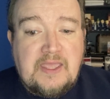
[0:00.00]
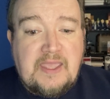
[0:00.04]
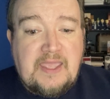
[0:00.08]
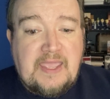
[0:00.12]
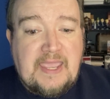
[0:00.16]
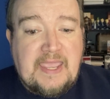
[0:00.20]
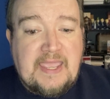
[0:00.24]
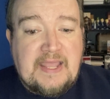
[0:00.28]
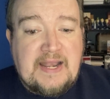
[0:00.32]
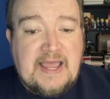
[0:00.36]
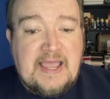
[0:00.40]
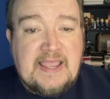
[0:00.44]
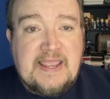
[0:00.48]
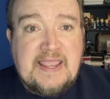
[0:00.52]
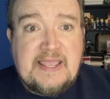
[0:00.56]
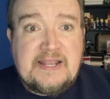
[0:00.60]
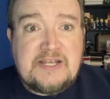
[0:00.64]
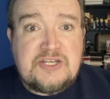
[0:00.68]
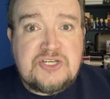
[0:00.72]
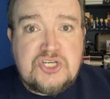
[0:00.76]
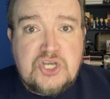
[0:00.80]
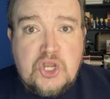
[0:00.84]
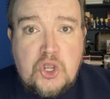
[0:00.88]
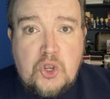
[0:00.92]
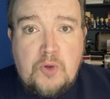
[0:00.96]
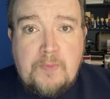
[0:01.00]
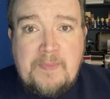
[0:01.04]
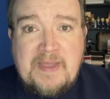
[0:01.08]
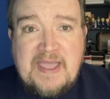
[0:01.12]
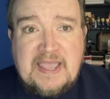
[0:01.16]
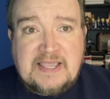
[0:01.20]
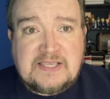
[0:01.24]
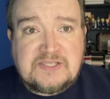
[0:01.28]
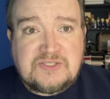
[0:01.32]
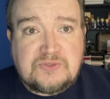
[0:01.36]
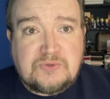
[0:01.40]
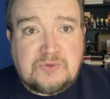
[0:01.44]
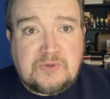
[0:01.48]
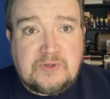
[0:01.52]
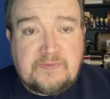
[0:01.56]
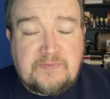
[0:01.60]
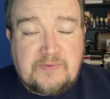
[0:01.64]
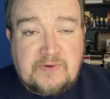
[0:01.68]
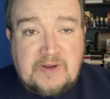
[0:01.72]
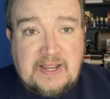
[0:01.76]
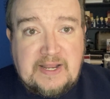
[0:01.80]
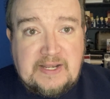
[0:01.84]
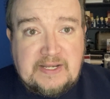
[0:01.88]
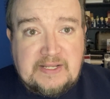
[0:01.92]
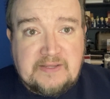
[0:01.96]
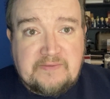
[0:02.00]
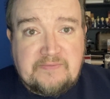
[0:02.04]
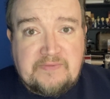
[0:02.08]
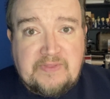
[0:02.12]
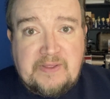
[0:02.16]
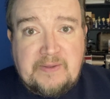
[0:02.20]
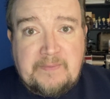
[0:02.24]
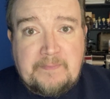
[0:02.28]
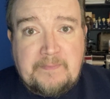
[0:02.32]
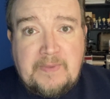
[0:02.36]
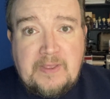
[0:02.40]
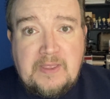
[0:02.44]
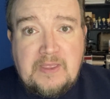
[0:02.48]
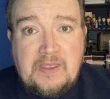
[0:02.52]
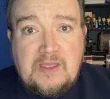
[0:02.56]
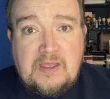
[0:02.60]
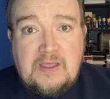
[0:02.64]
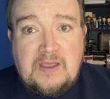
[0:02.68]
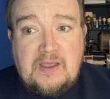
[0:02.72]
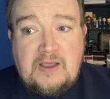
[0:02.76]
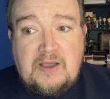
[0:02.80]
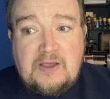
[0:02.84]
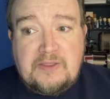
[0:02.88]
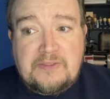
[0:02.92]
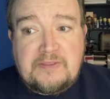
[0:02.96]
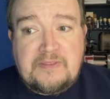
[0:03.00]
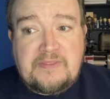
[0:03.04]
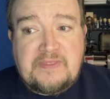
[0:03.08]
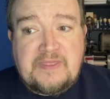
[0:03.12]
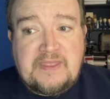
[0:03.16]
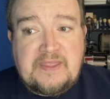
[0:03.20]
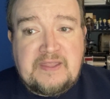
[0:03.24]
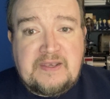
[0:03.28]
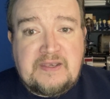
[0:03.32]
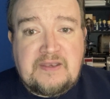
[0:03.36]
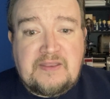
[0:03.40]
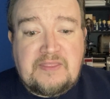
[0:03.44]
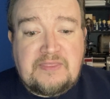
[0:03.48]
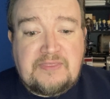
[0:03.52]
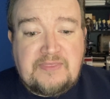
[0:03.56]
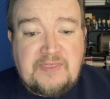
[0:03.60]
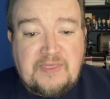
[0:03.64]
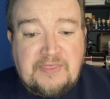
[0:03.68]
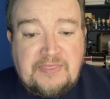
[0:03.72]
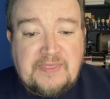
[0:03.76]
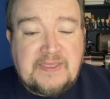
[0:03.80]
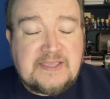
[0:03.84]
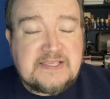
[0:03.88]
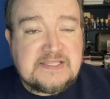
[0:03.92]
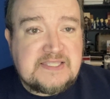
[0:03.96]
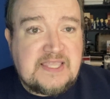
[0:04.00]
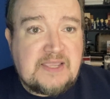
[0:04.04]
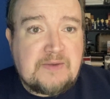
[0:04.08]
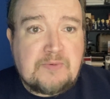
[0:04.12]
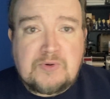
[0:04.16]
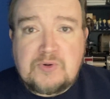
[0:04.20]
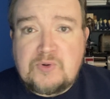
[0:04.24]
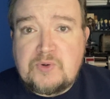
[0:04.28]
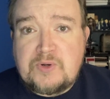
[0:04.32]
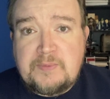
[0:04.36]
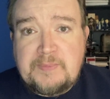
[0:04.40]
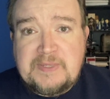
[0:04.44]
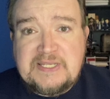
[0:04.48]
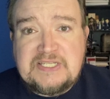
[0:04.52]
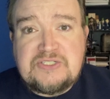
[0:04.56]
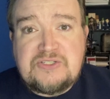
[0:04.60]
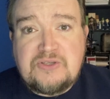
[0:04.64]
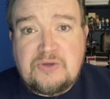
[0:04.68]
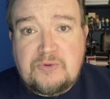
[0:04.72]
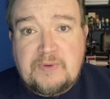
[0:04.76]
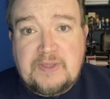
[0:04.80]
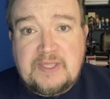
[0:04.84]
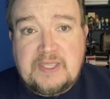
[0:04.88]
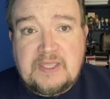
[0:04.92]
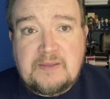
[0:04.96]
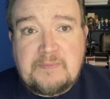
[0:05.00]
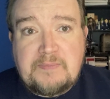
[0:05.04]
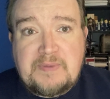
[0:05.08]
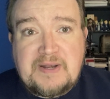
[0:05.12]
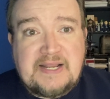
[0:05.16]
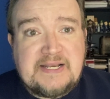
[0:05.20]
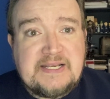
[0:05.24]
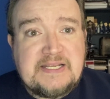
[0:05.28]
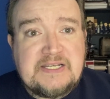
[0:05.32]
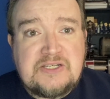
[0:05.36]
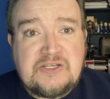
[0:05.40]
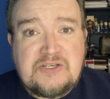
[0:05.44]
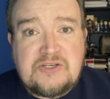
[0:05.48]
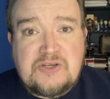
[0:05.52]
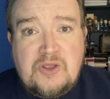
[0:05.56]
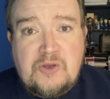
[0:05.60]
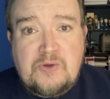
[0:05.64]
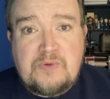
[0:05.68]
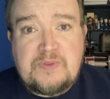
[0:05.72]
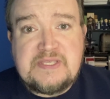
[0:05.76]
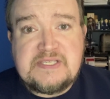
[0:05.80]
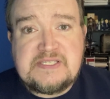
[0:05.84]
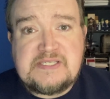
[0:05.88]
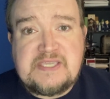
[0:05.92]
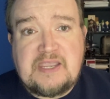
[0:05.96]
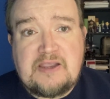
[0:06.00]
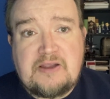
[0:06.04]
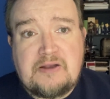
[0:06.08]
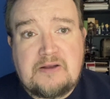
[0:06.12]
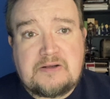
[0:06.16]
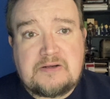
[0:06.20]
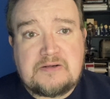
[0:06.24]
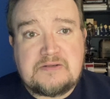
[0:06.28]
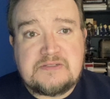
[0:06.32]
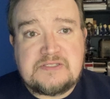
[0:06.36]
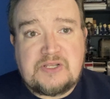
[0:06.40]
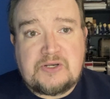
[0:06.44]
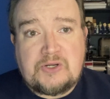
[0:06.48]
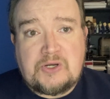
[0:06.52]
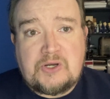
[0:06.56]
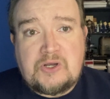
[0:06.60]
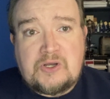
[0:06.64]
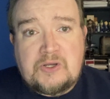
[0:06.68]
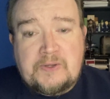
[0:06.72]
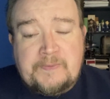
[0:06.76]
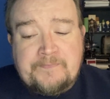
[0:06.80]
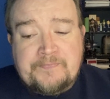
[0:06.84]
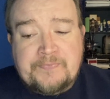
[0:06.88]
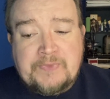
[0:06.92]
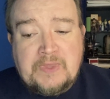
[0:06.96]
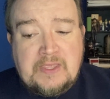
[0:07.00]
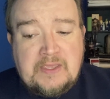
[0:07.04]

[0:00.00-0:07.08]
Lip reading: And I had no backstory for any of them other than the things they were going to be doing. But I didn't know these characters at all.